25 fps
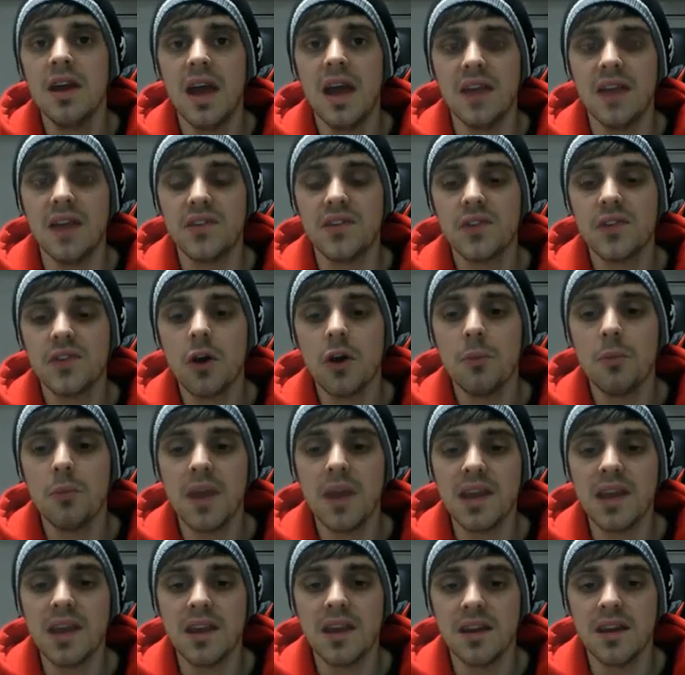and start
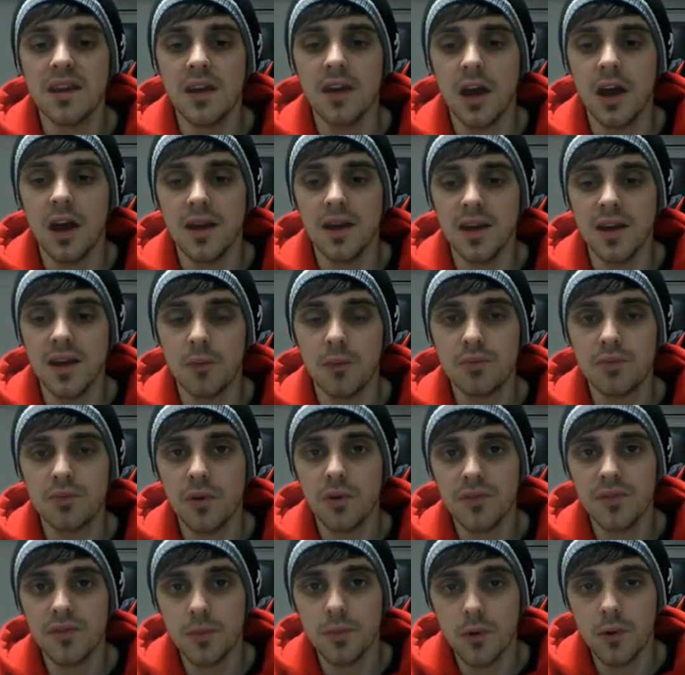making a
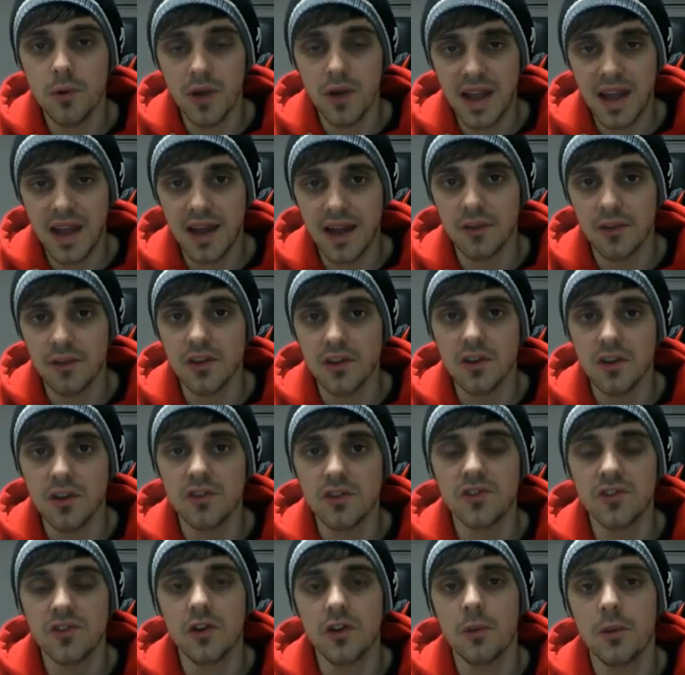profitable account that you
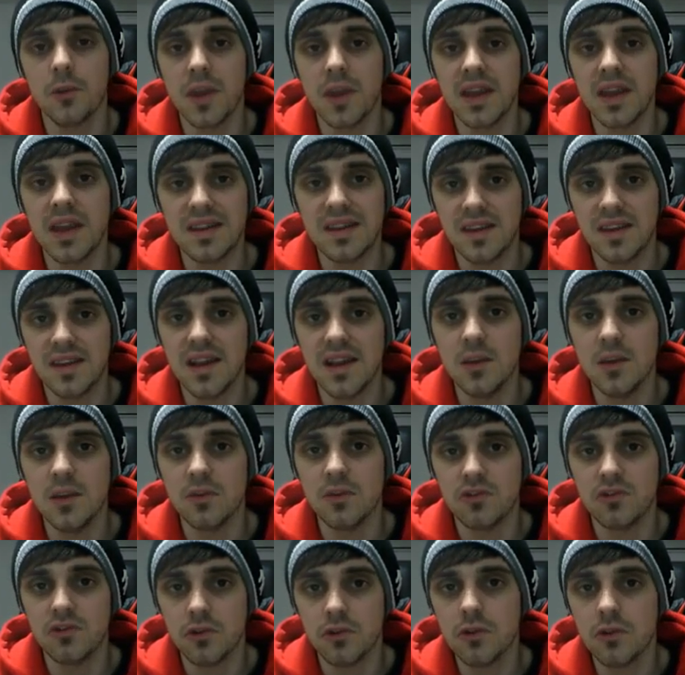can start making daily
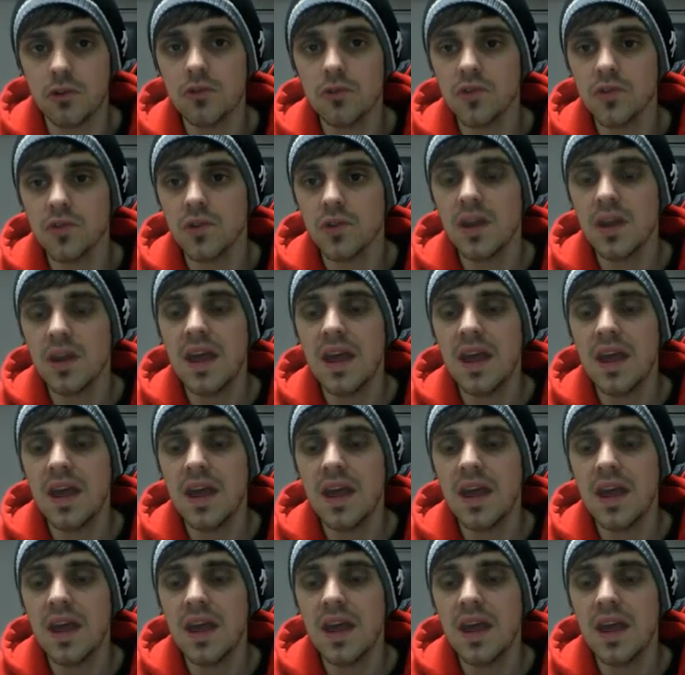withdrawals.